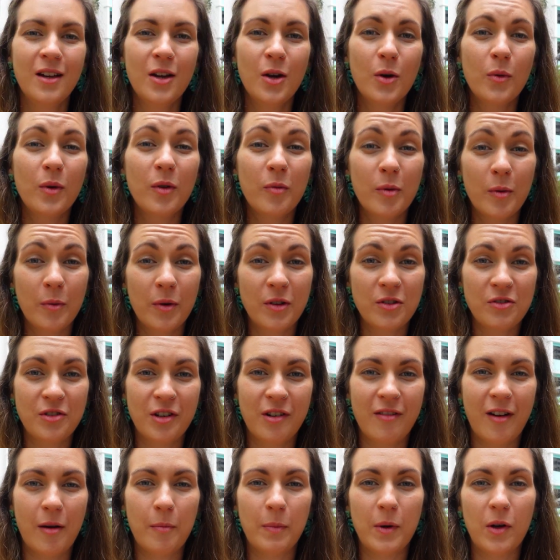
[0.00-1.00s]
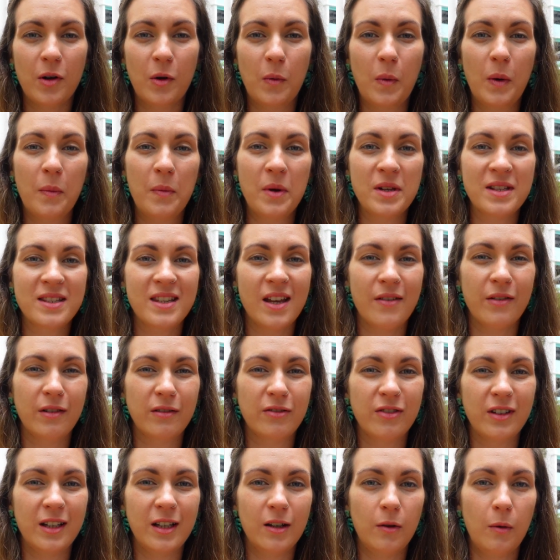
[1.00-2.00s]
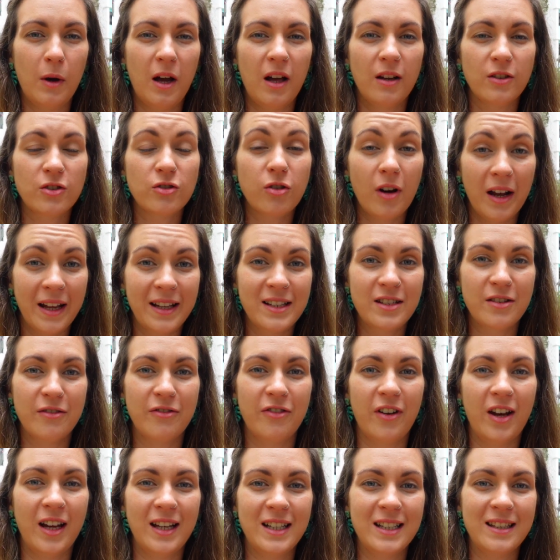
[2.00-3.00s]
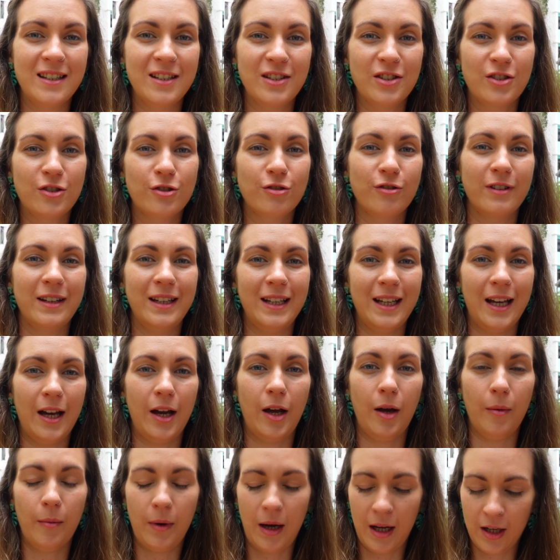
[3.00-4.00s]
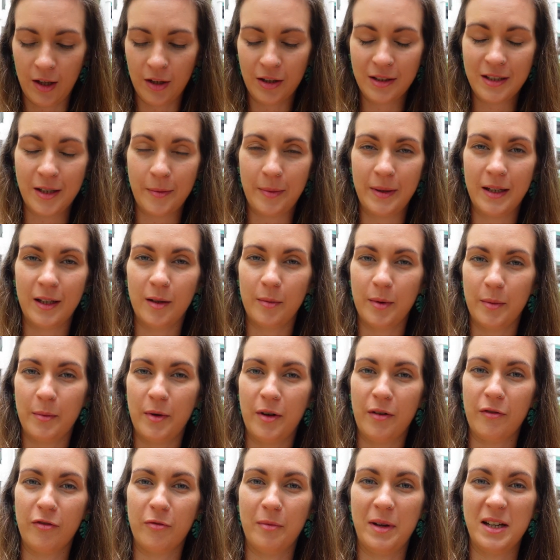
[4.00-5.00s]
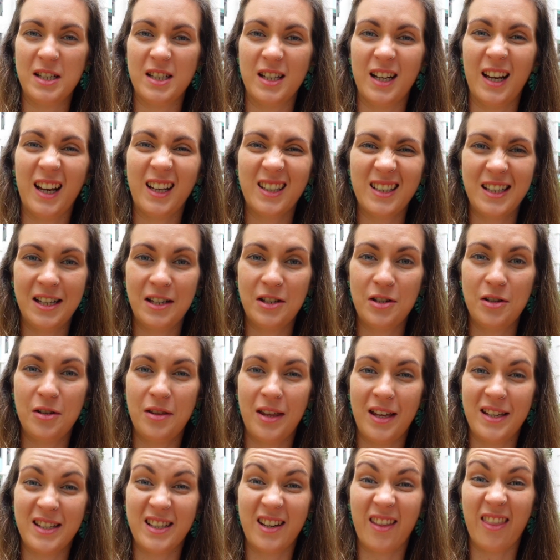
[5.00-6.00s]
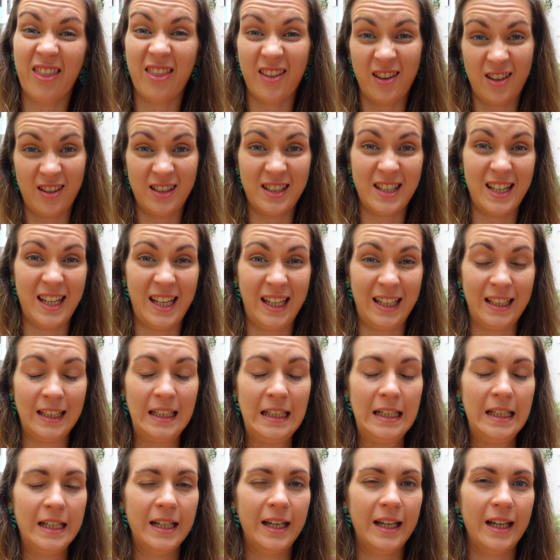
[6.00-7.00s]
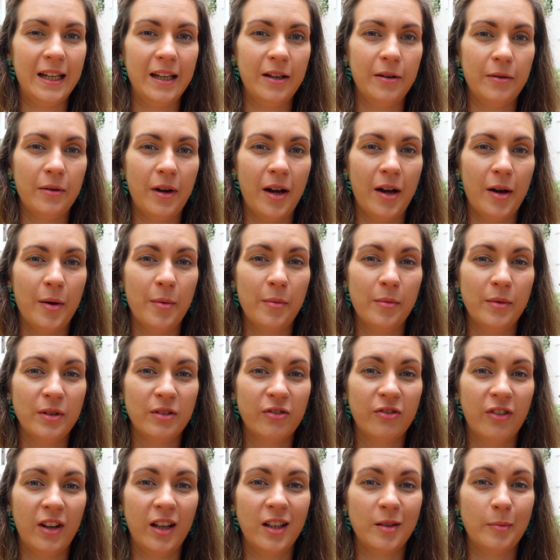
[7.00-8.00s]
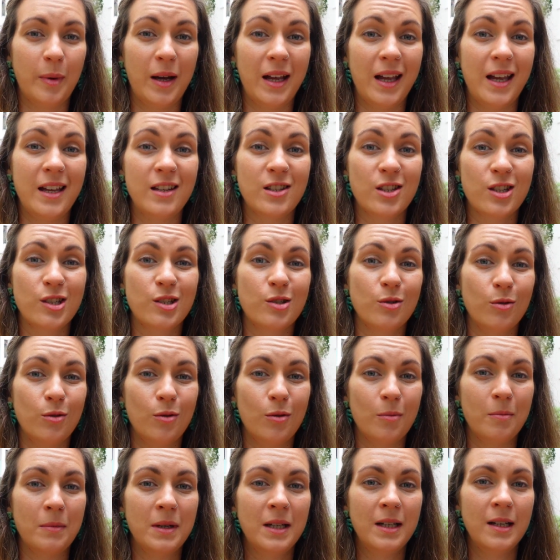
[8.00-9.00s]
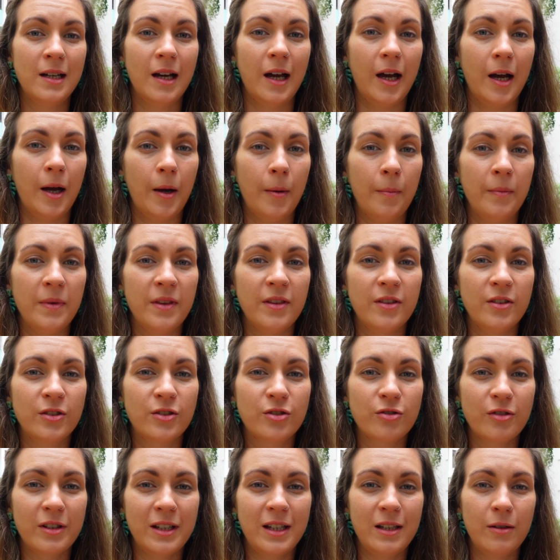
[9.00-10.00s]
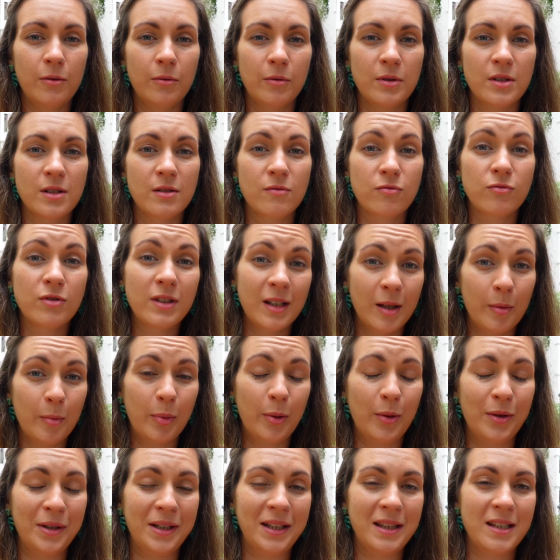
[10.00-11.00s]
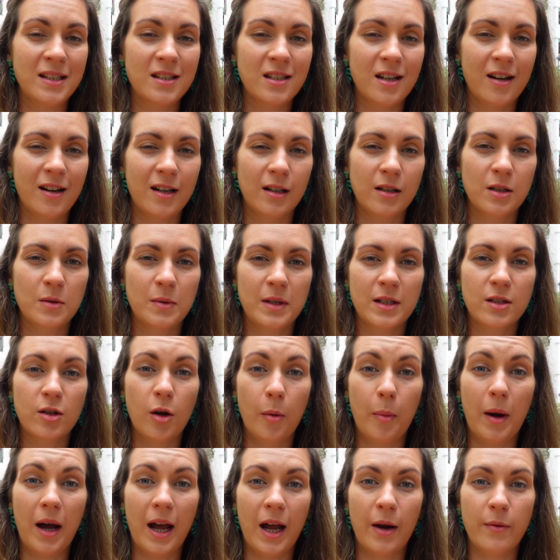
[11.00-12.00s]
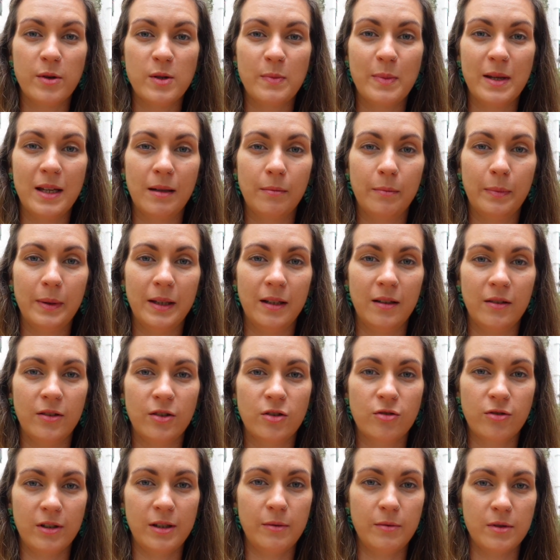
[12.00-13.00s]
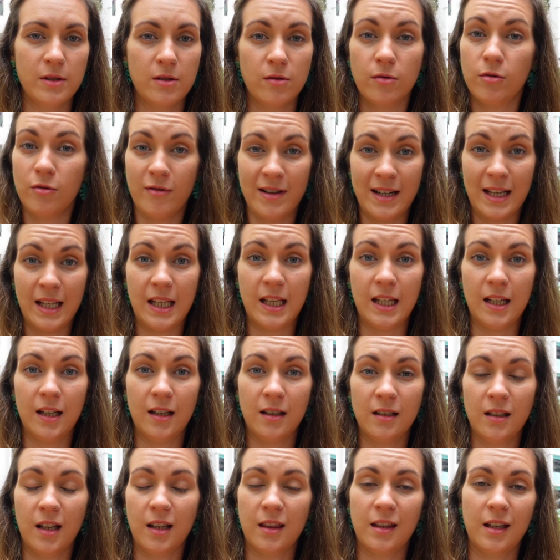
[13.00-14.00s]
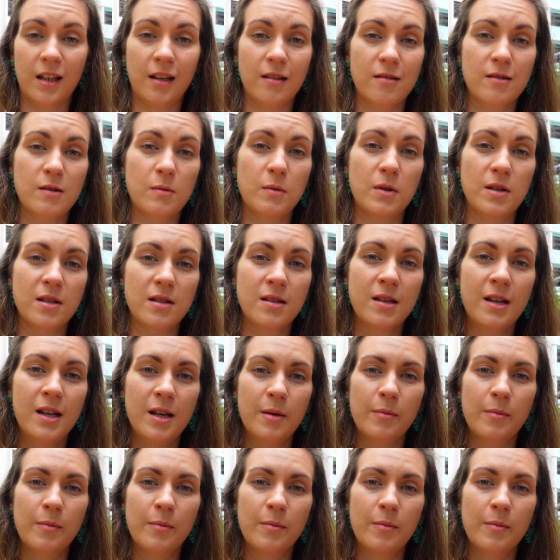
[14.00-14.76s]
We've been wandering around block 117 for a little while trying to find this tree. I looked up a little bit more information, and actually in 2013 it was felled by a storm. The tree was really important in this area because when Toa Payoh was being built, the tree was already here, nothing else was.